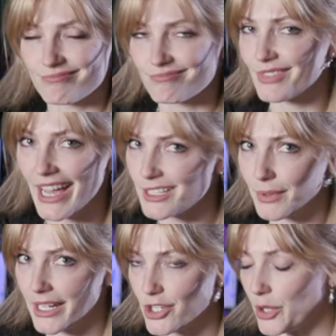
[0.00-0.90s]
the
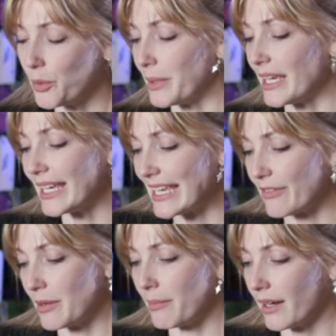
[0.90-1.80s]
explanation will be
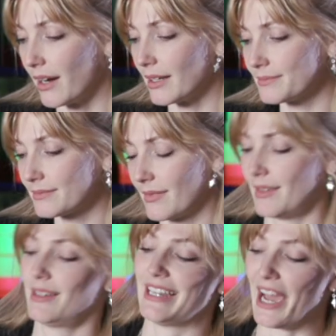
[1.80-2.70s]
even better.
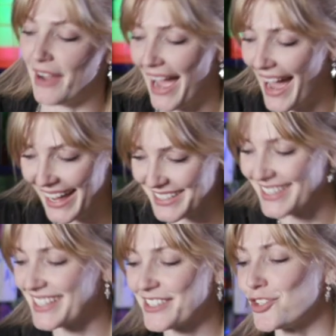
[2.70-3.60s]
Now, as
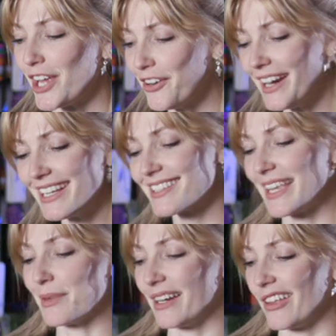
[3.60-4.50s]
this generates,
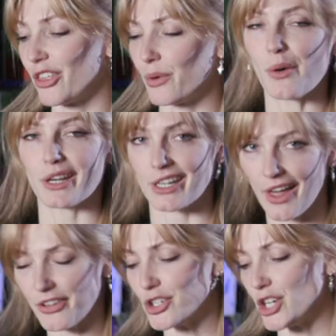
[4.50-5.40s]
I'm going to throw it
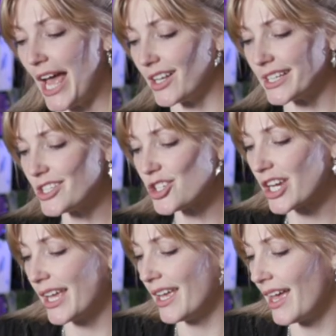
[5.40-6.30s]
another challenge.
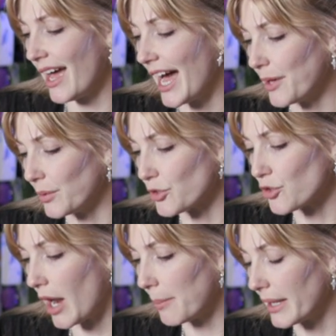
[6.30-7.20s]
I will
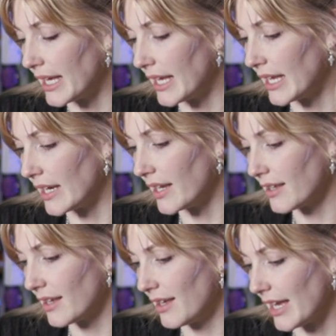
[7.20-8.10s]
drop in
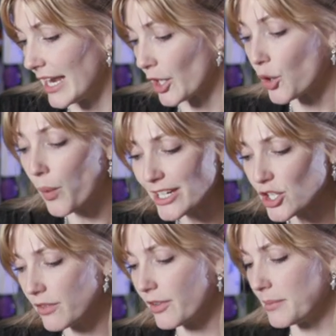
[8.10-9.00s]
an
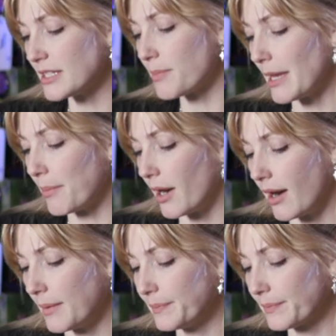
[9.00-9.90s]
equation from this
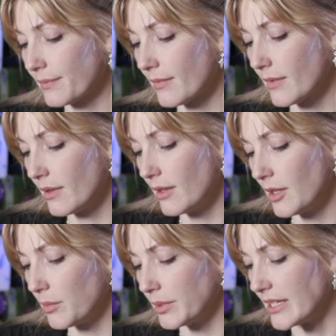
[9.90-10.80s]
paper.
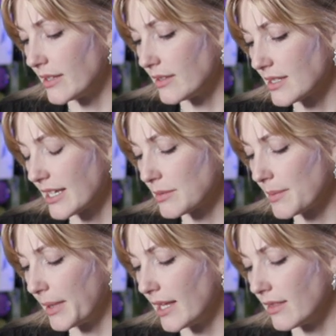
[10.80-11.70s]
Please
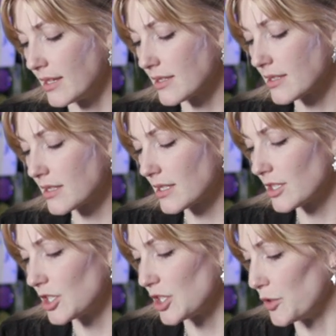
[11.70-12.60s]
explain this
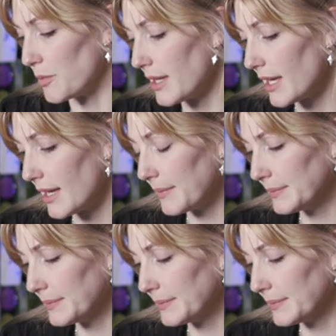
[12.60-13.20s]
to me.